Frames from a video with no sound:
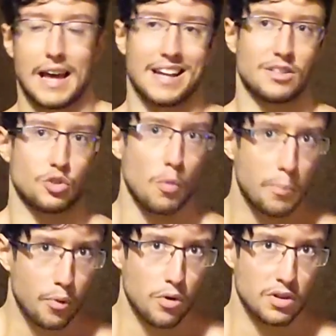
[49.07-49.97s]
And at
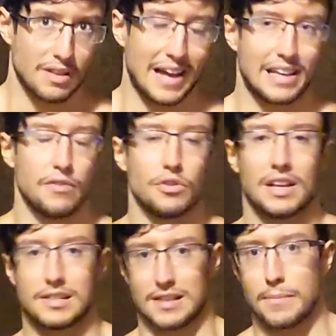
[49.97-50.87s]
some point, I give an
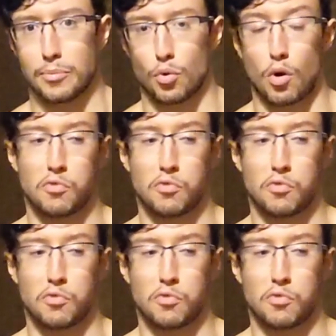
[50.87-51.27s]
example